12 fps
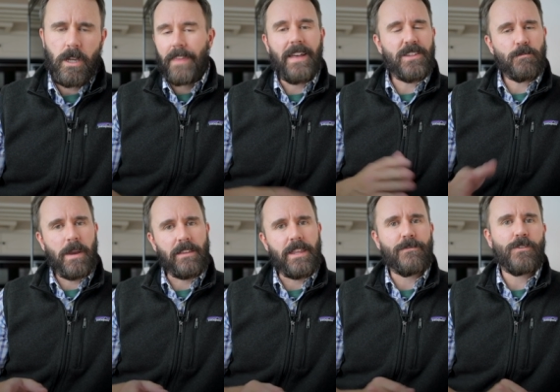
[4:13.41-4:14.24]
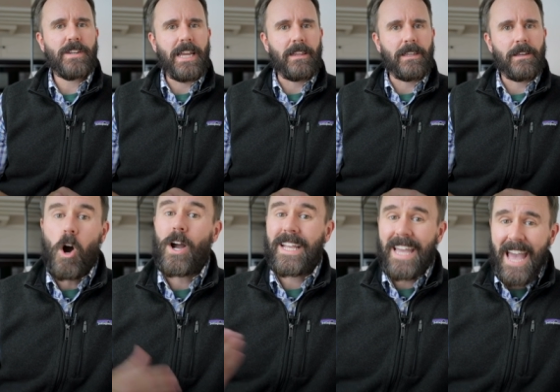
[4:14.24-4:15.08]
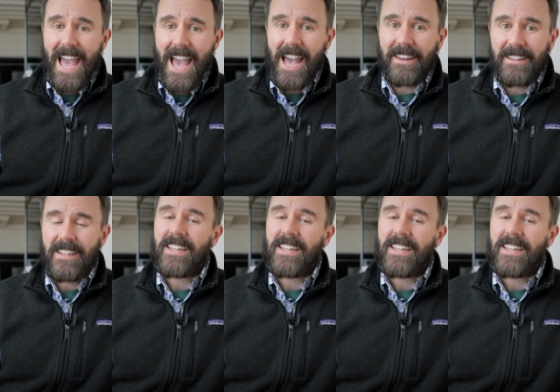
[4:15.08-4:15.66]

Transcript: And that's mainly for daily. On CAT,